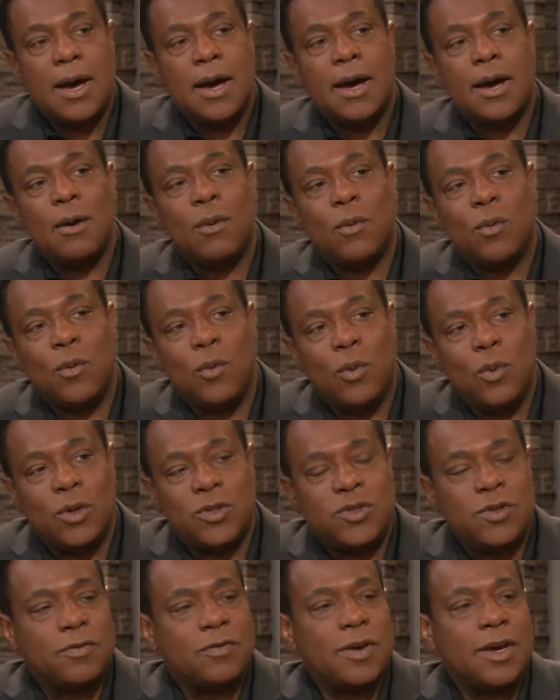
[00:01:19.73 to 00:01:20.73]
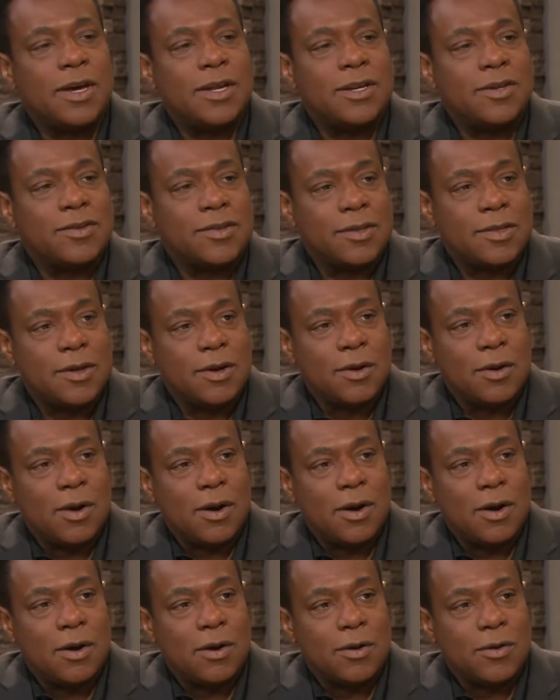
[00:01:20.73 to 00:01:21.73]
Uh, what you find is that there
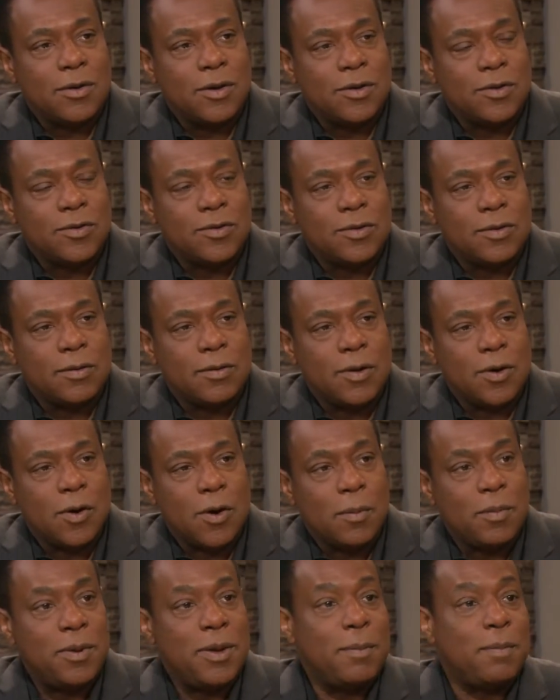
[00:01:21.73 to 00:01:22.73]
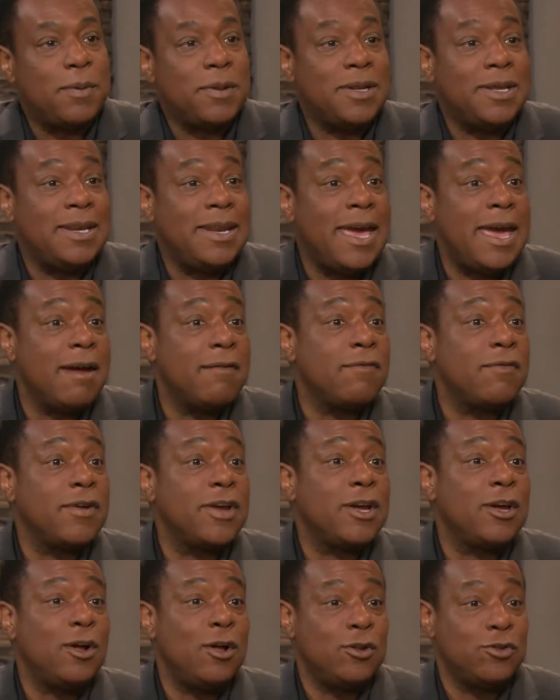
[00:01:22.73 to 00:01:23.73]
are is, there are people in
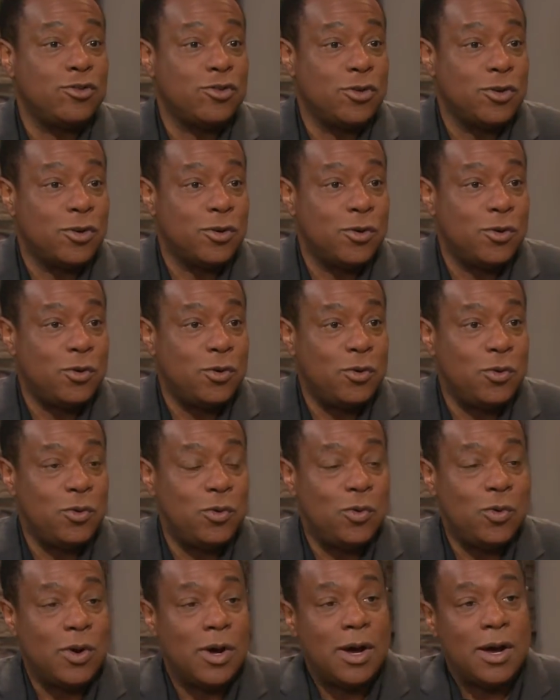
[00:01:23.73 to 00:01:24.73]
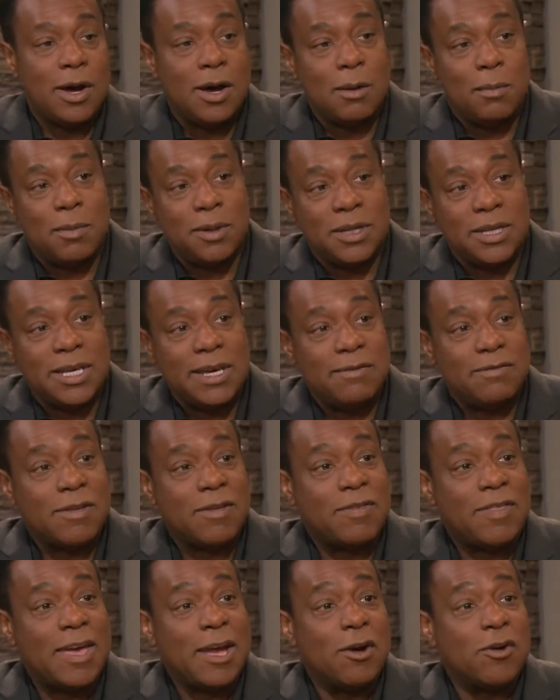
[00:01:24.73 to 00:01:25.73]
every culture who uh, believe
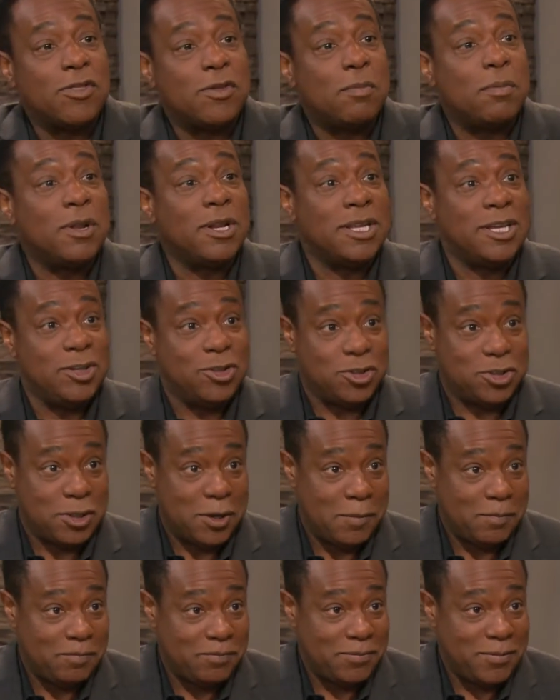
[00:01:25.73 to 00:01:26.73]
that they are the police.